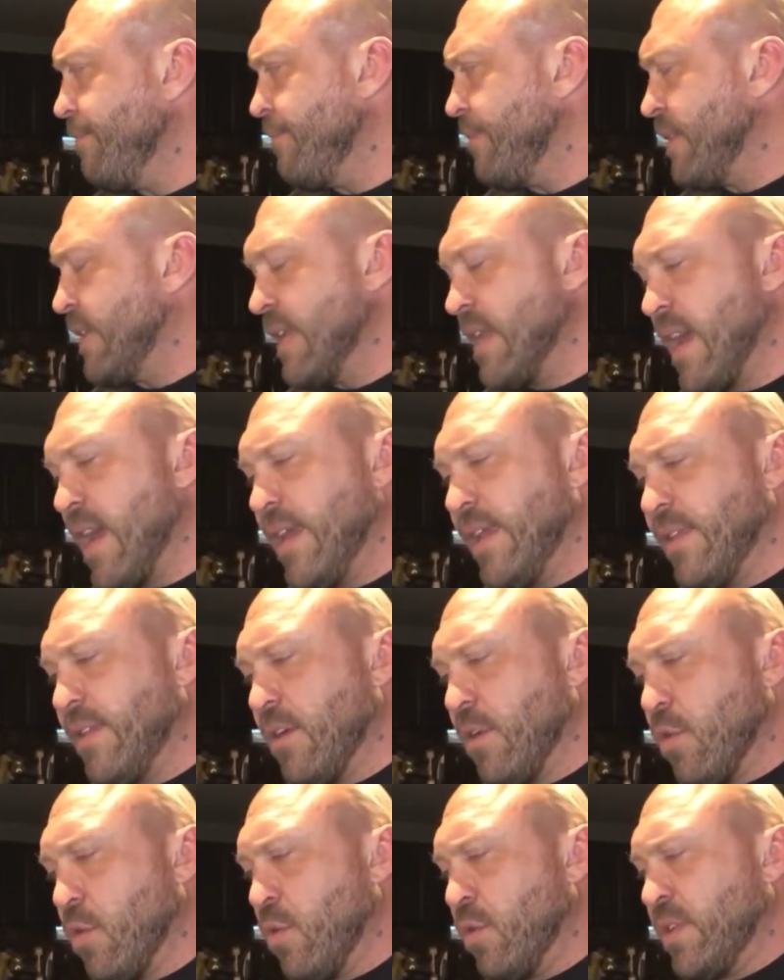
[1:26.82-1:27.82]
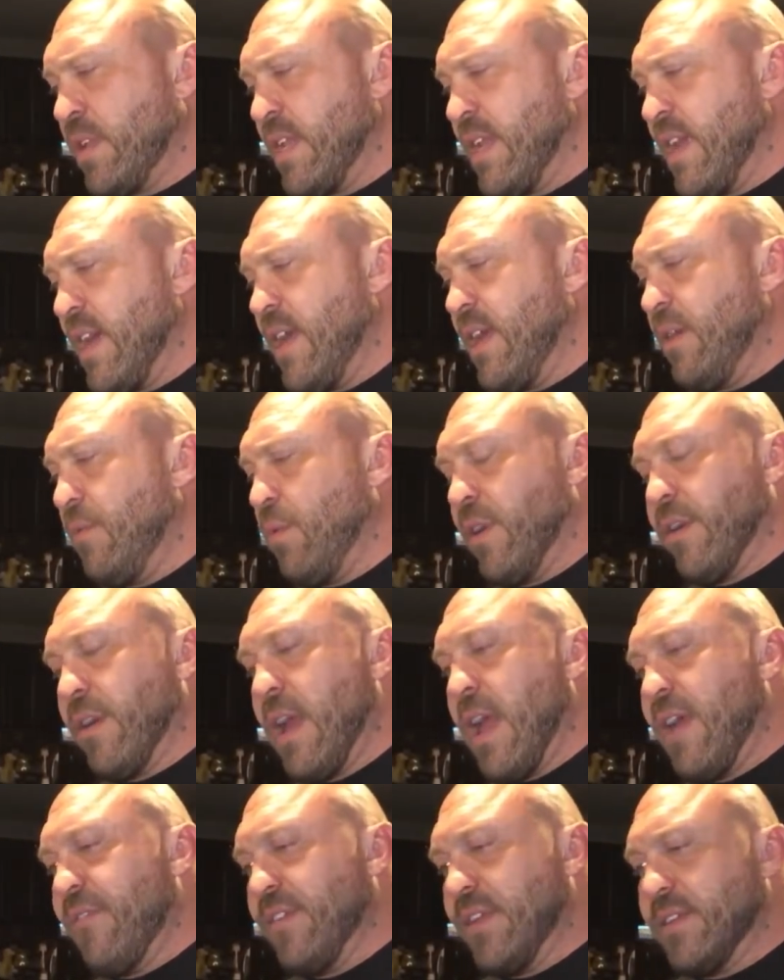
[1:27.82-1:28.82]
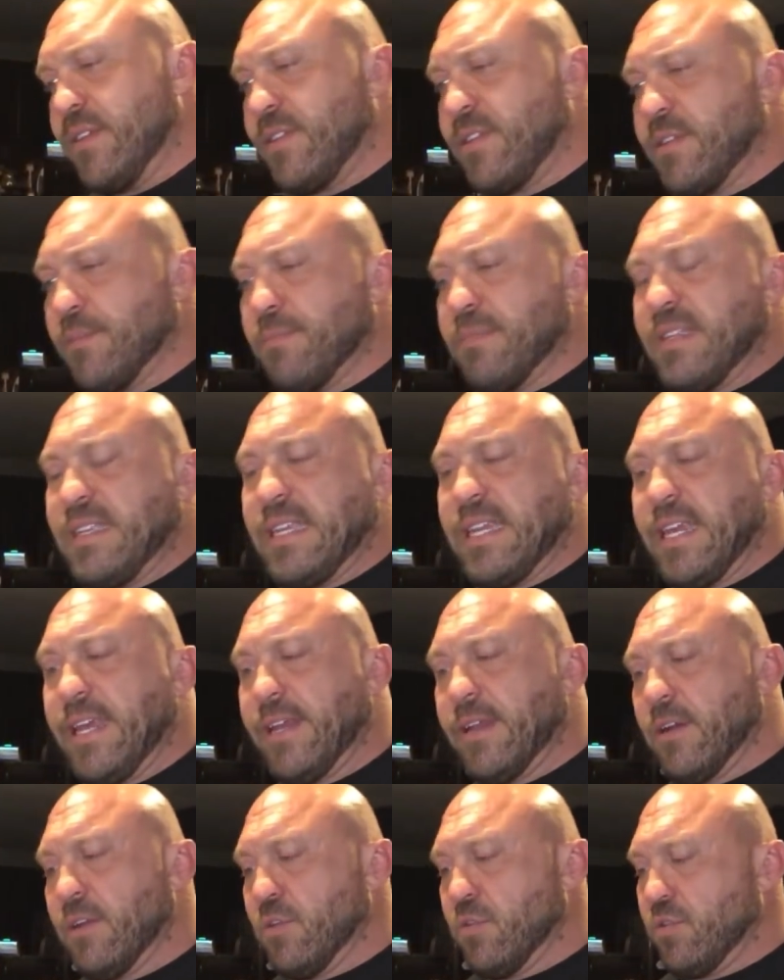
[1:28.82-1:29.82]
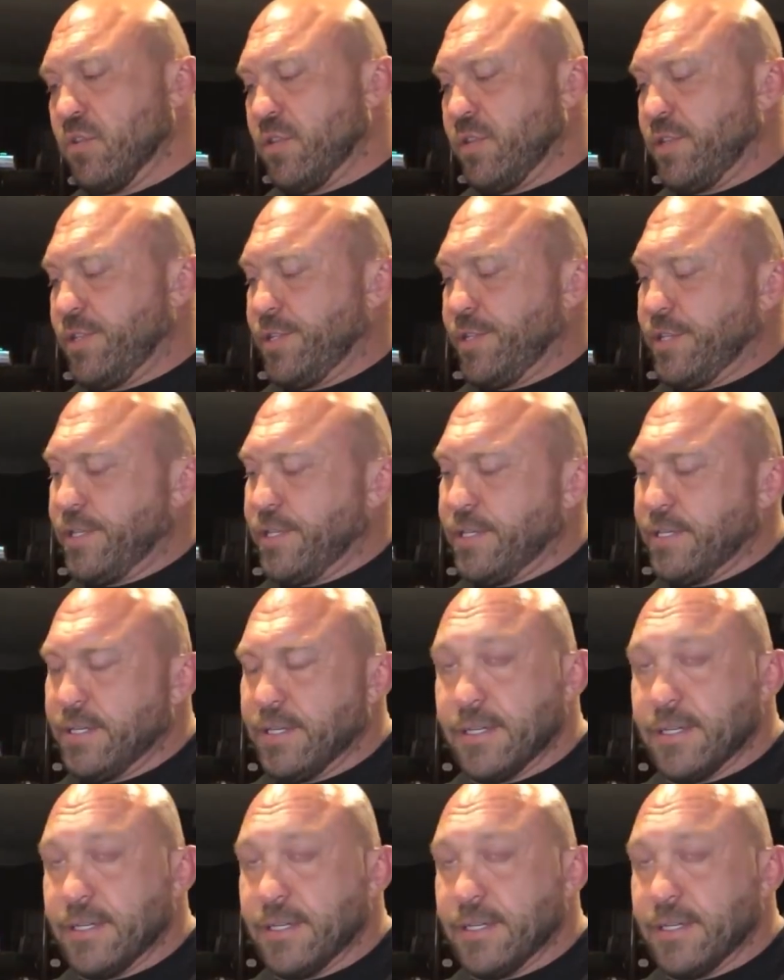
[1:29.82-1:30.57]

Tonight we are having some Tito's